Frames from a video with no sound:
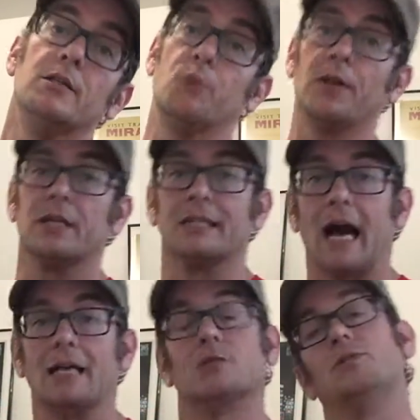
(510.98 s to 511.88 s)
he's one of these
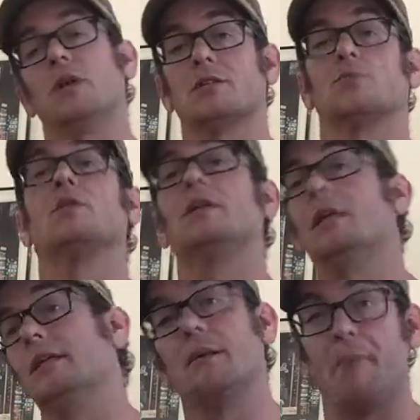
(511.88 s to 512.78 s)
guys who doesn't really
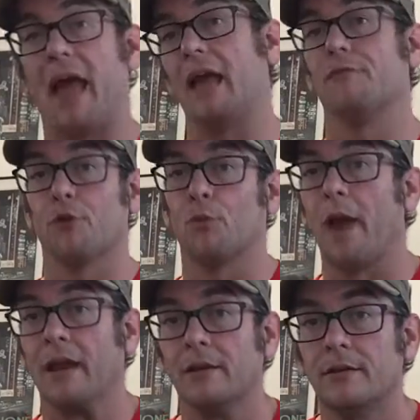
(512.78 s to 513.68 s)
need to pay for
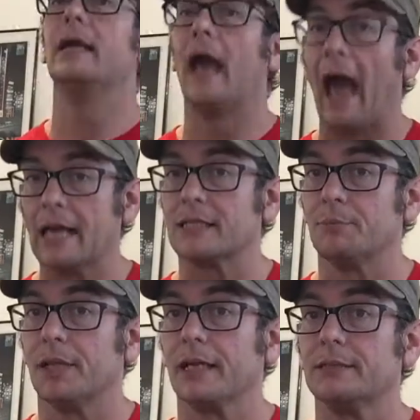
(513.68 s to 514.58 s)
rent. He has a
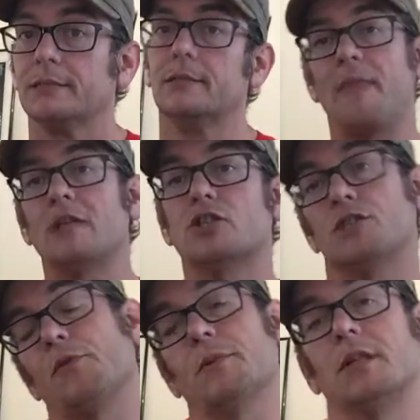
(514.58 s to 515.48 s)
place. And that's
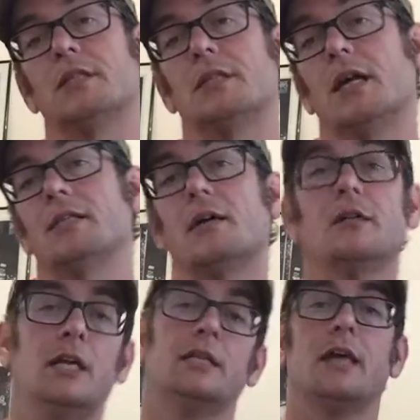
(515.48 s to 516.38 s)
just from the list that I saw
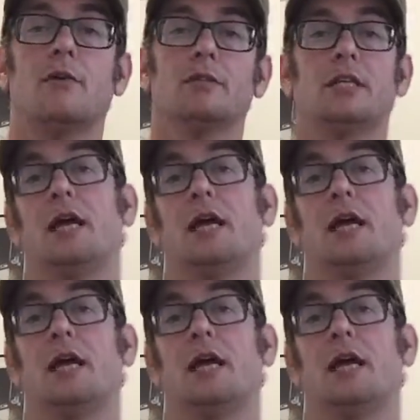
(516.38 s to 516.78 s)
in Geek Tyrant